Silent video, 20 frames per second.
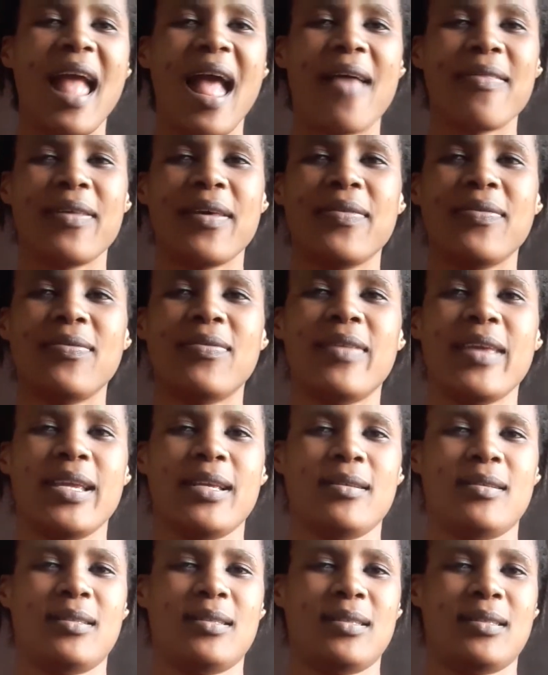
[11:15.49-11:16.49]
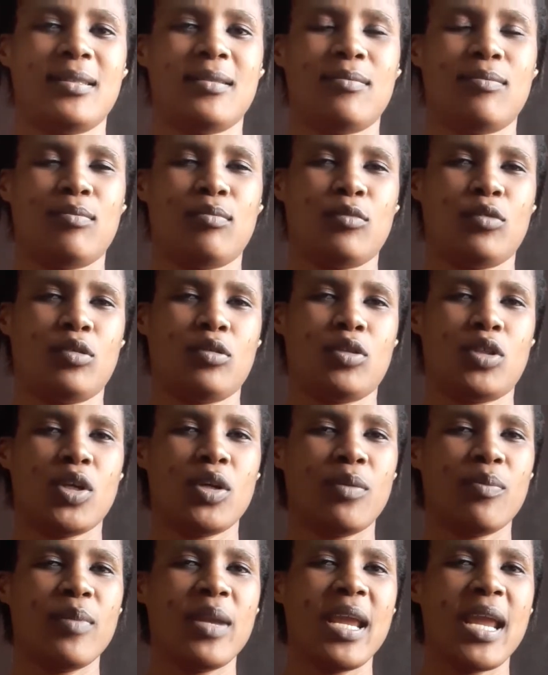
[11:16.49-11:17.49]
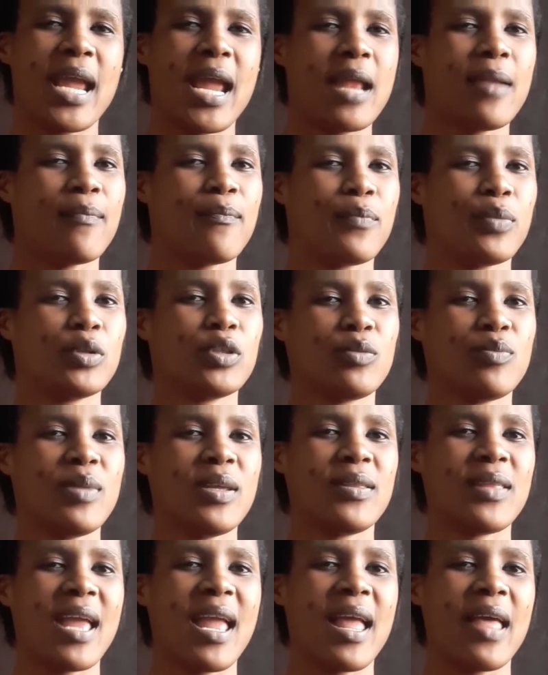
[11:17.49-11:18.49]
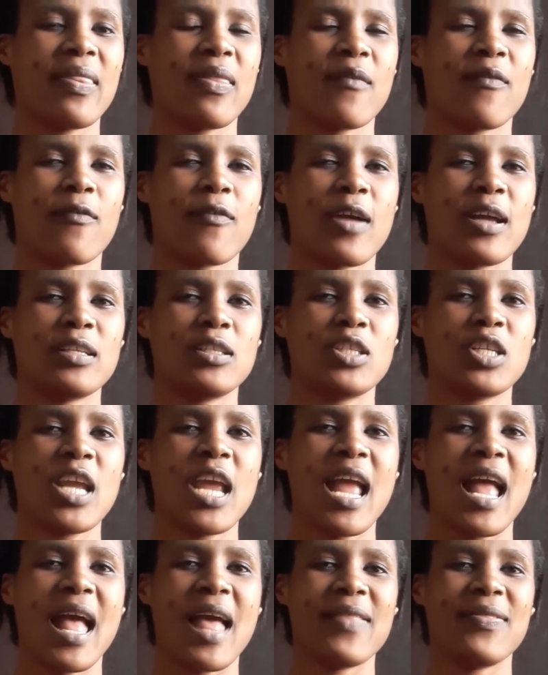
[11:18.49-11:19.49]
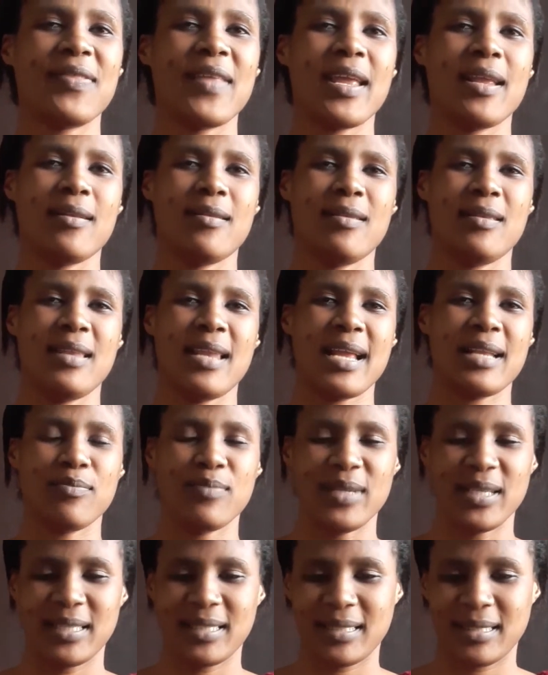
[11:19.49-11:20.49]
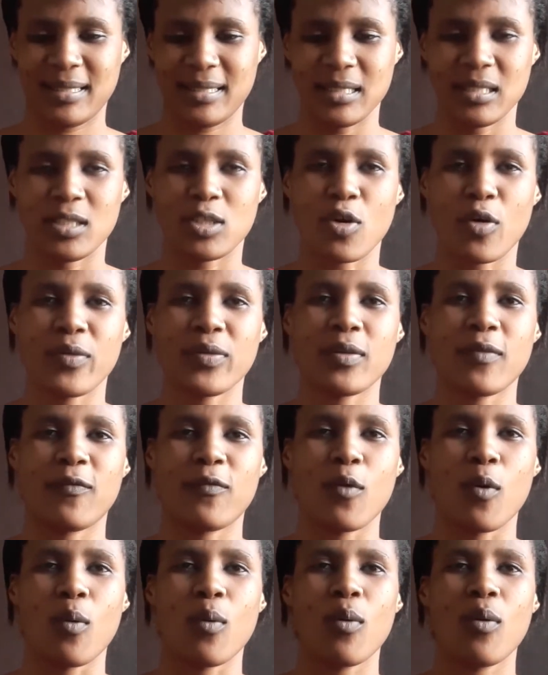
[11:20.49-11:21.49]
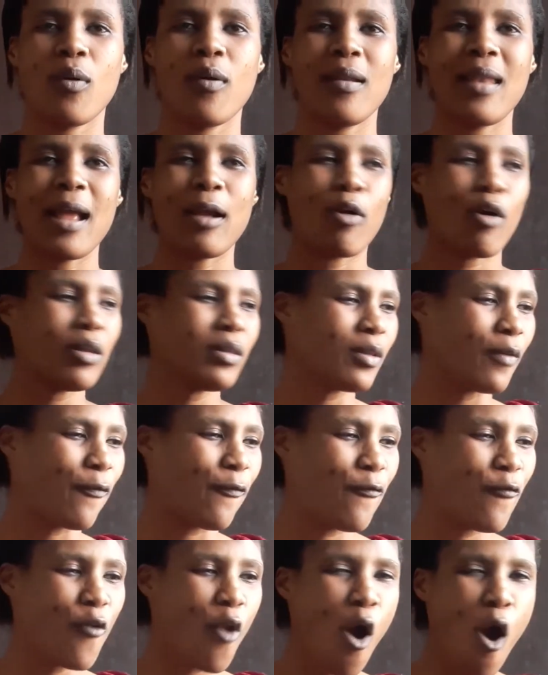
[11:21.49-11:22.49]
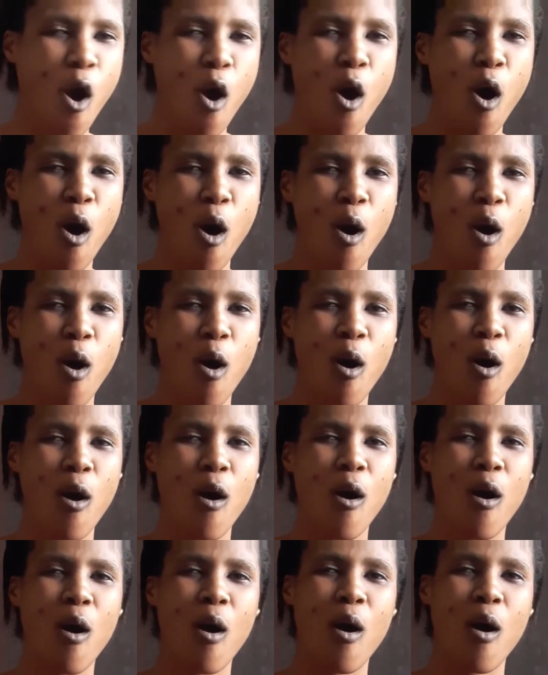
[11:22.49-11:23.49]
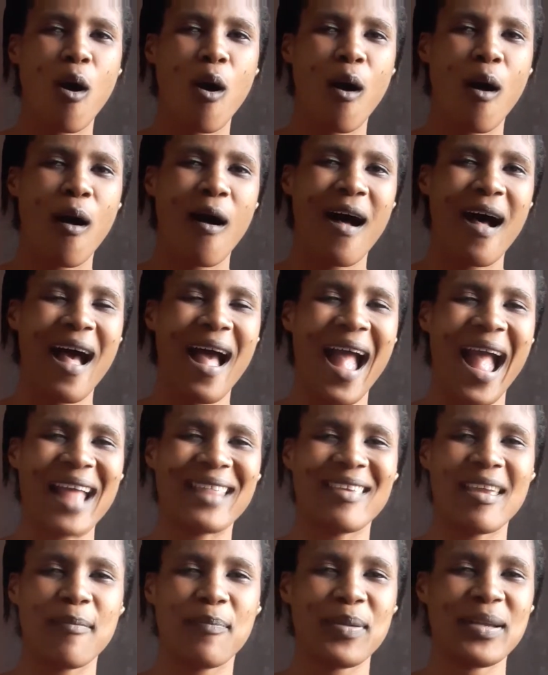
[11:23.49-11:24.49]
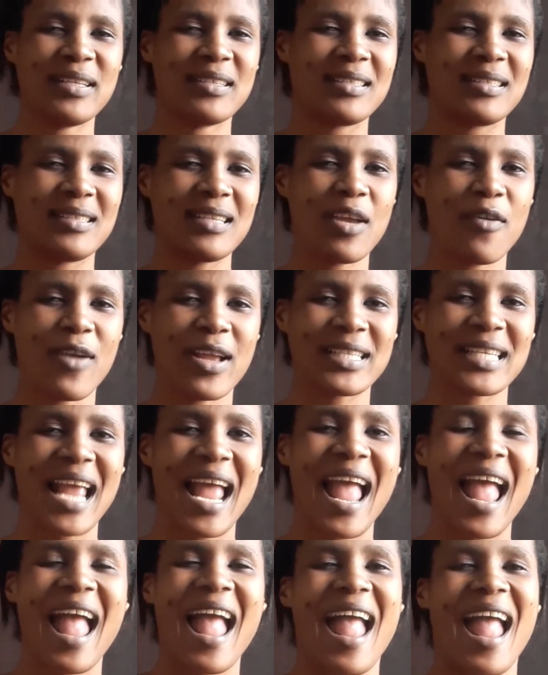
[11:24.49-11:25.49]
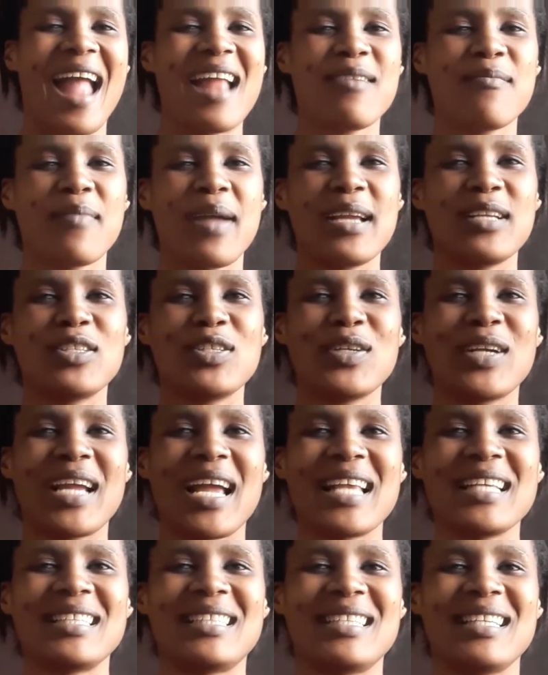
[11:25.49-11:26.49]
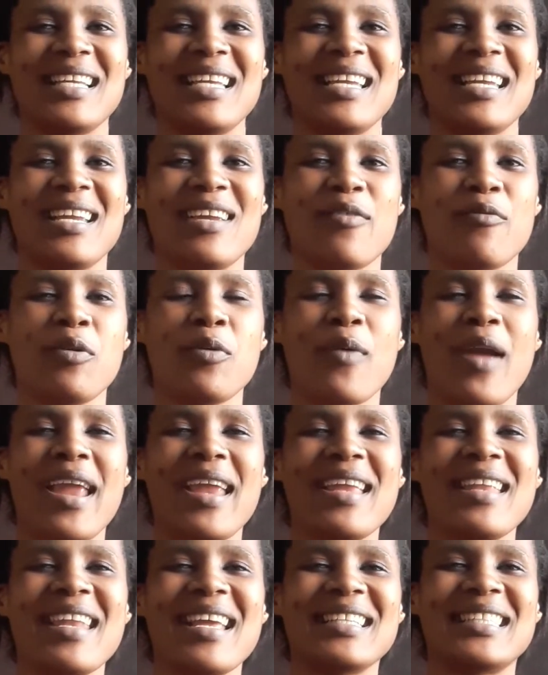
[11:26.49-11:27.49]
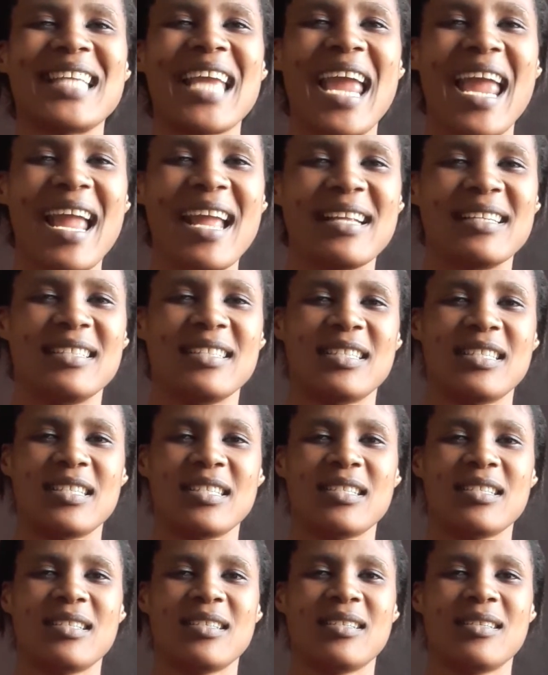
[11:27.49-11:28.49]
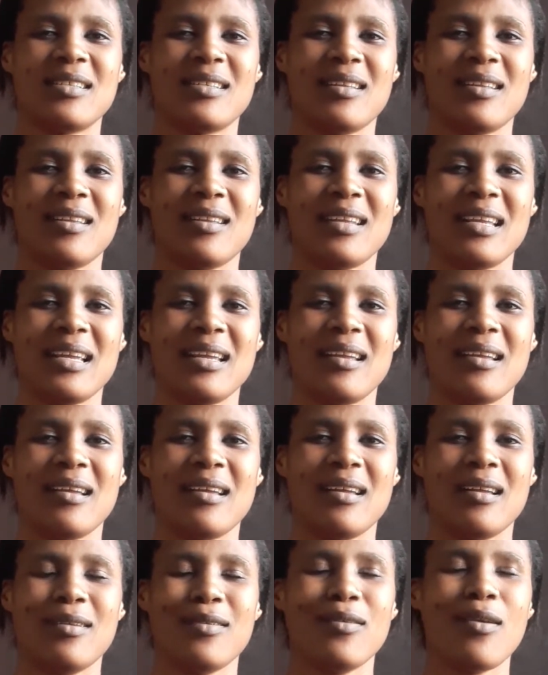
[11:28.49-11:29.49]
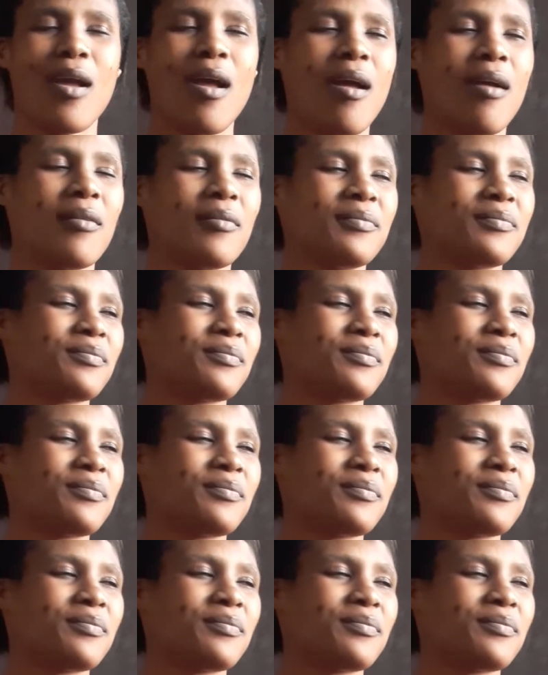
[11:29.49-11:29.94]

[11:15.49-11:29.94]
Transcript: And then they took me and put me there at the front and they let me sit on the floor. Like on the floor? Are they being serious? And mind you guys, we were in a tent. Yeah.